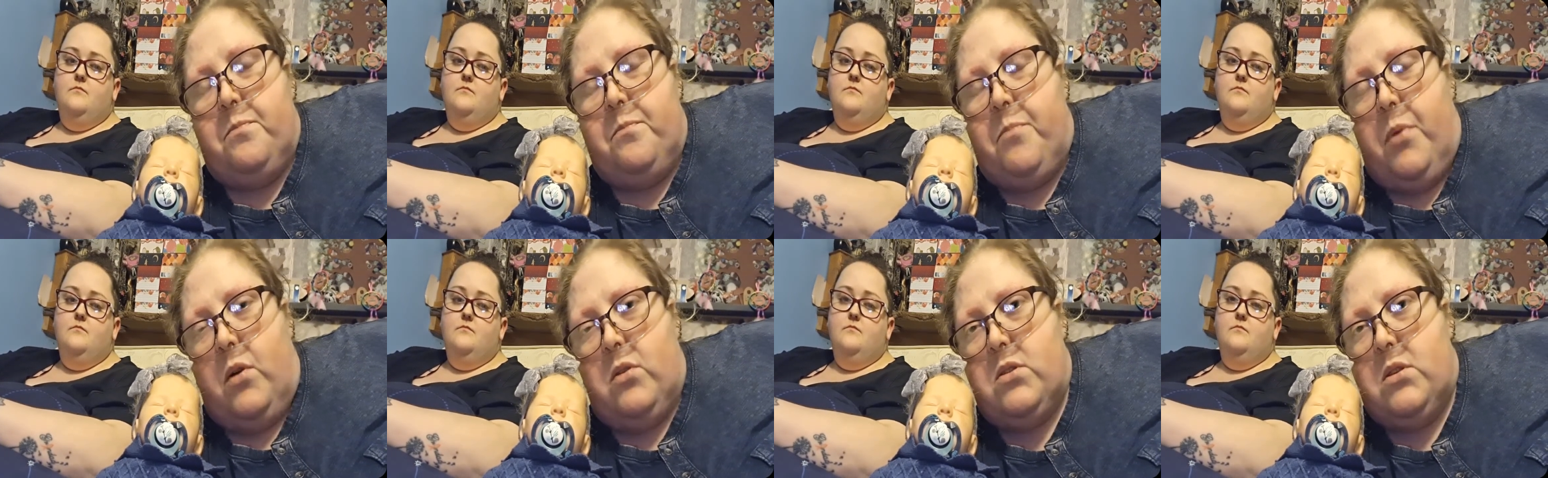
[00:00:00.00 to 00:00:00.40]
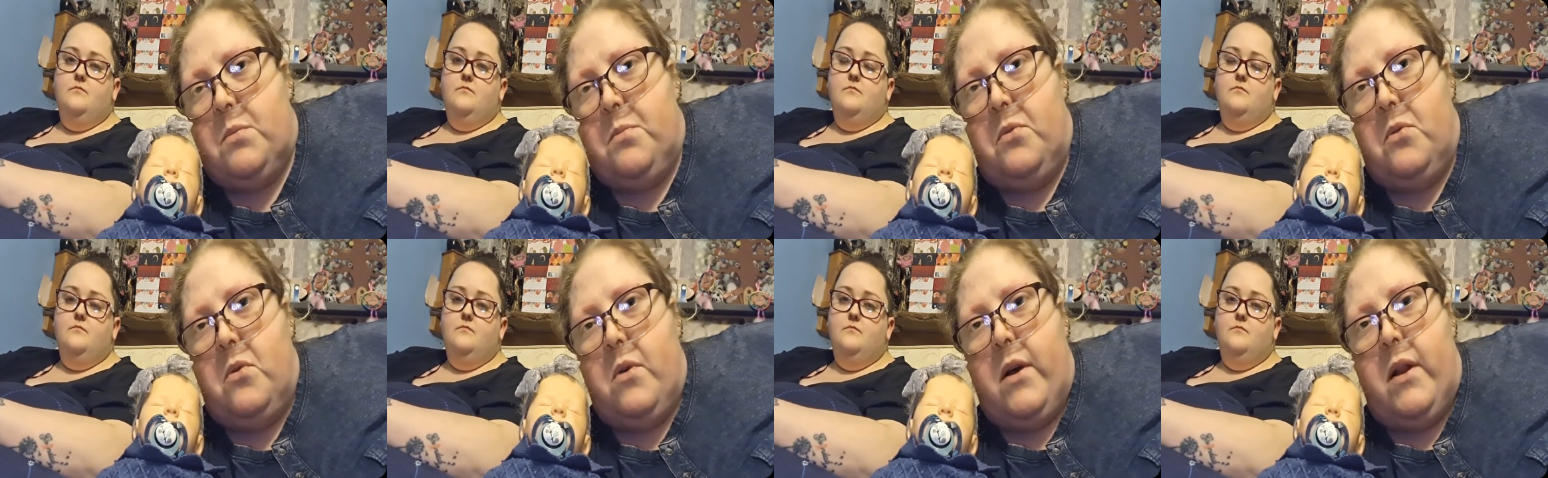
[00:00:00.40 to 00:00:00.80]

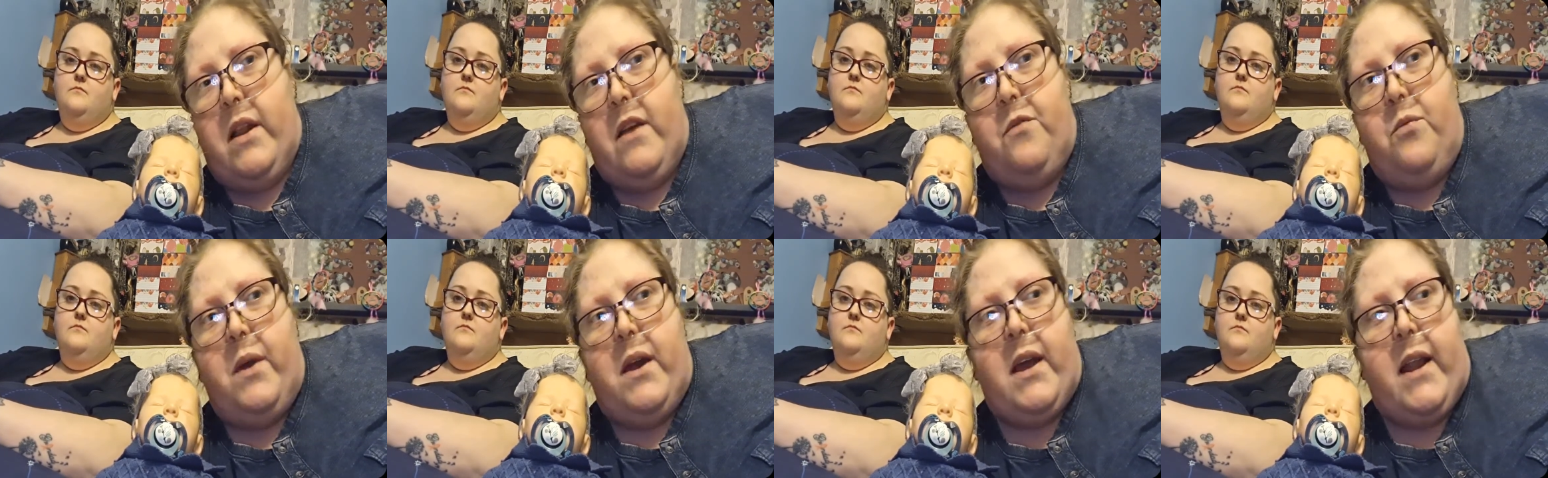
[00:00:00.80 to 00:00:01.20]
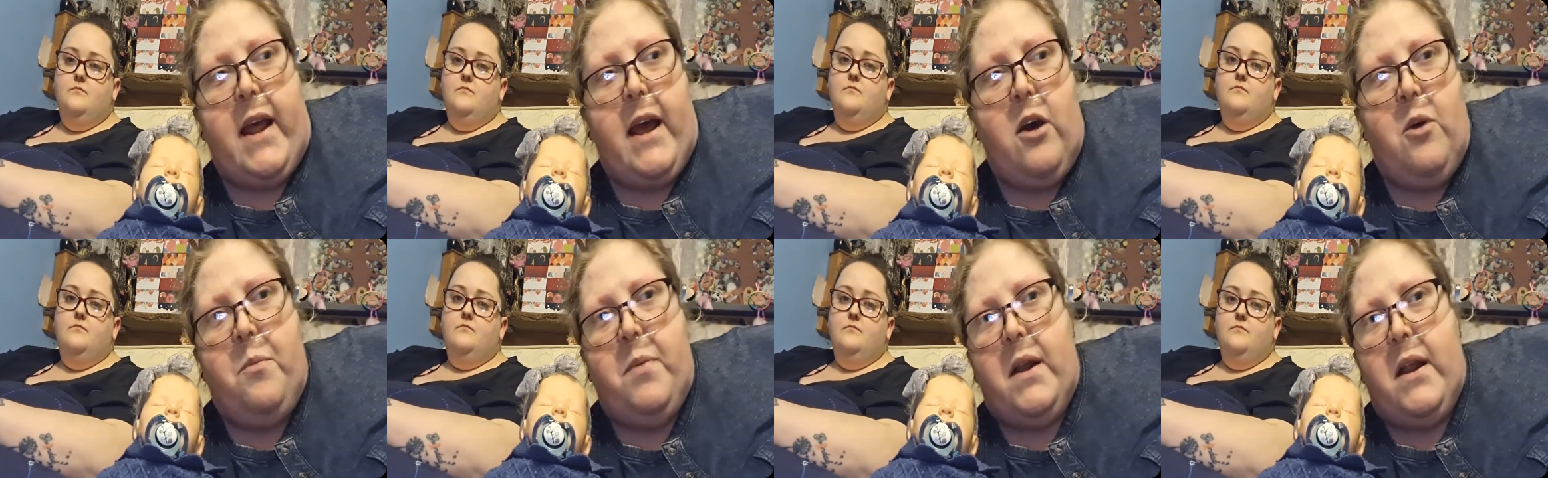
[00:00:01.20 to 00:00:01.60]
Speaker 1: possible and if we can
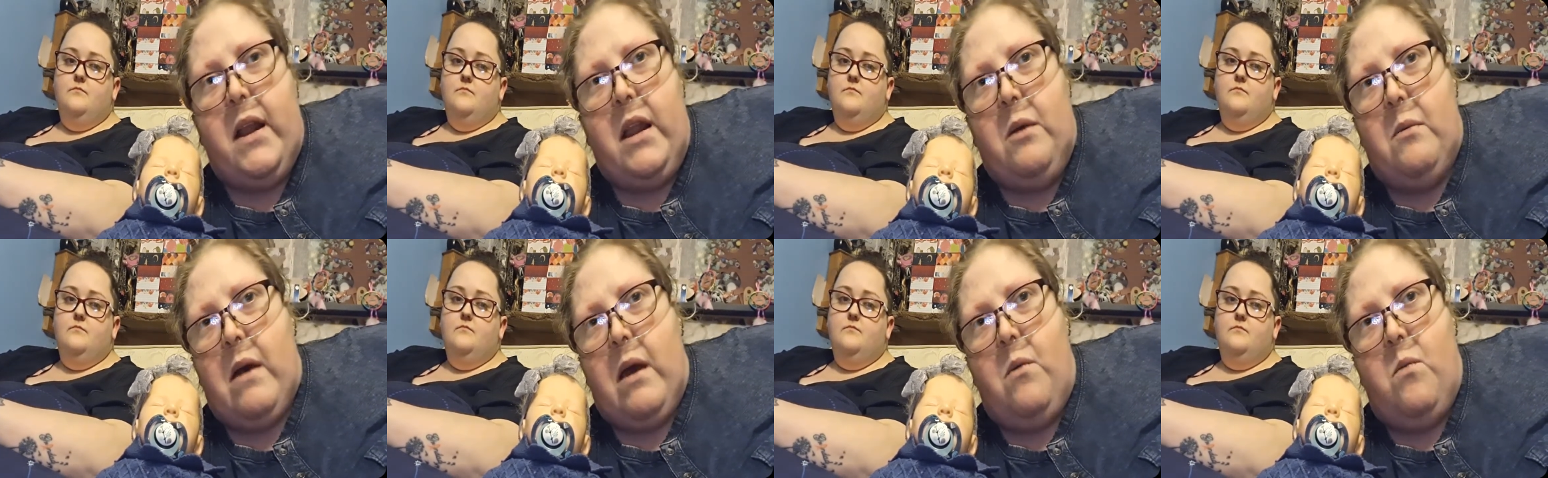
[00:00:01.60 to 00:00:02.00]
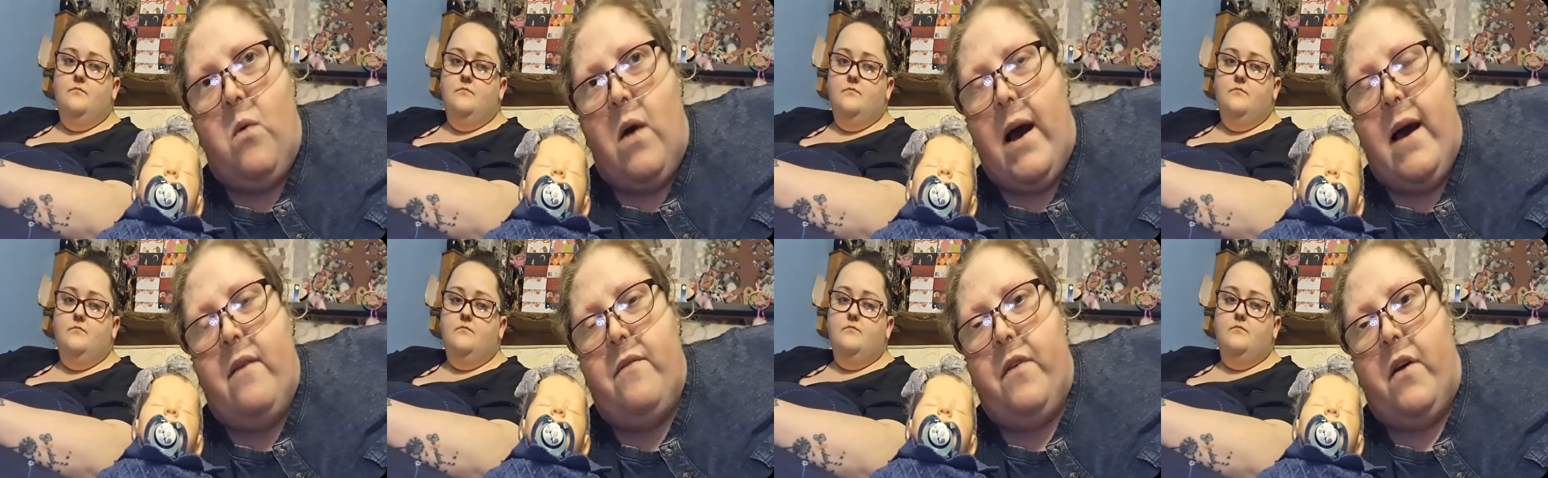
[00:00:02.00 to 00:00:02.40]
help in any way,
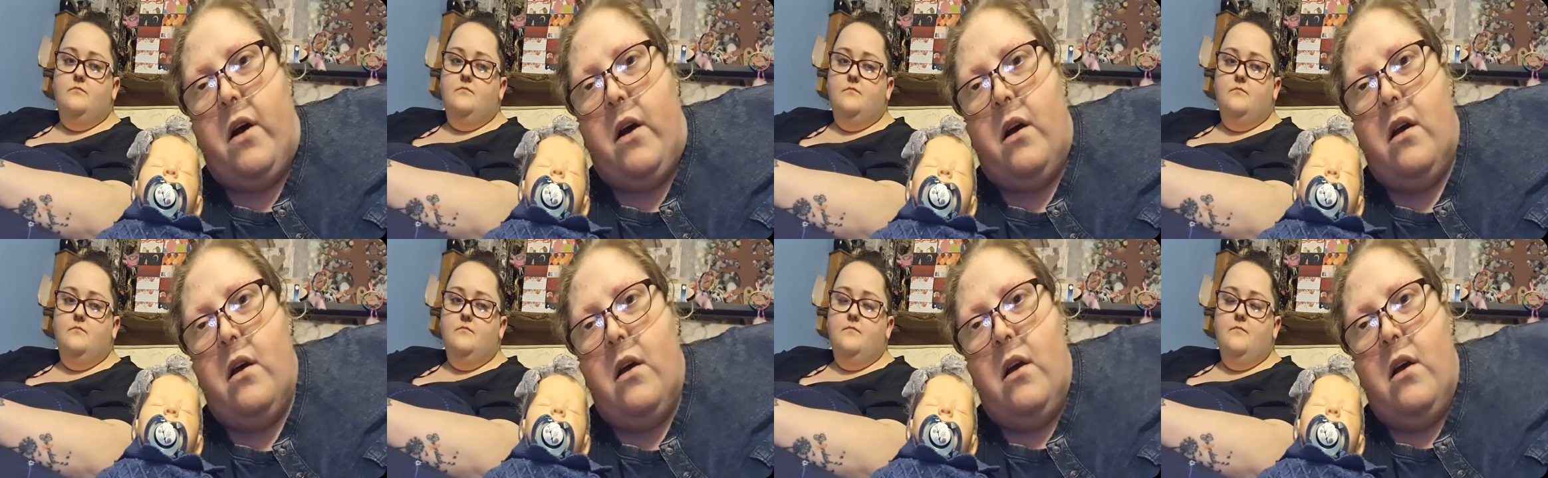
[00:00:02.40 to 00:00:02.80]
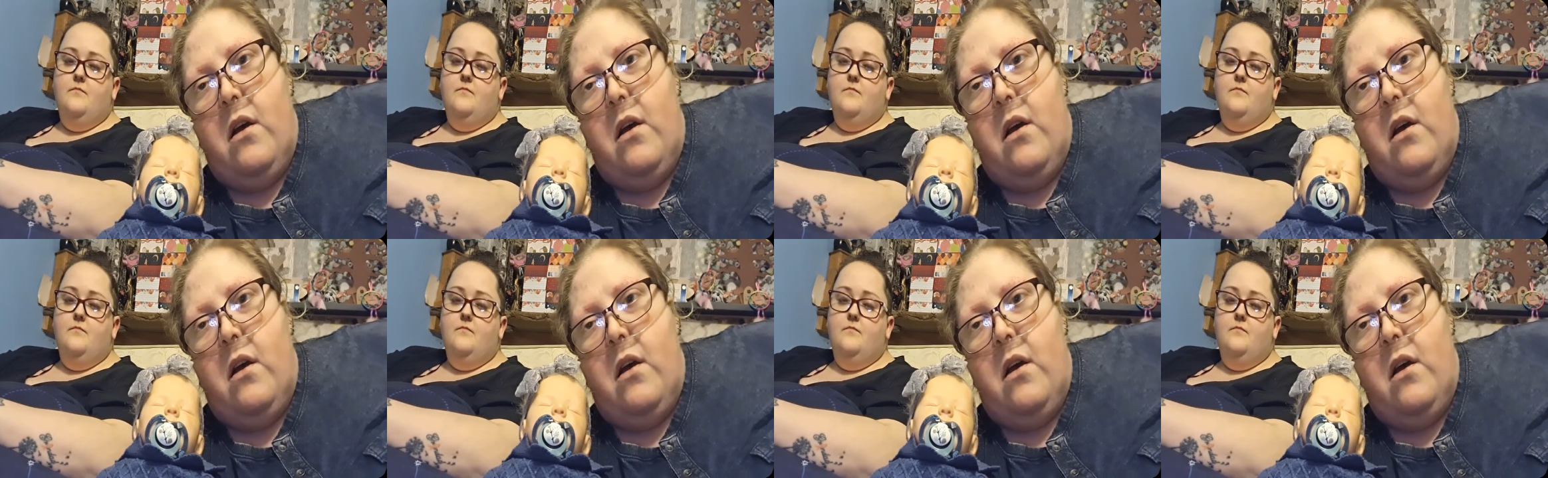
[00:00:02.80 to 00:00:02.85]
whatever,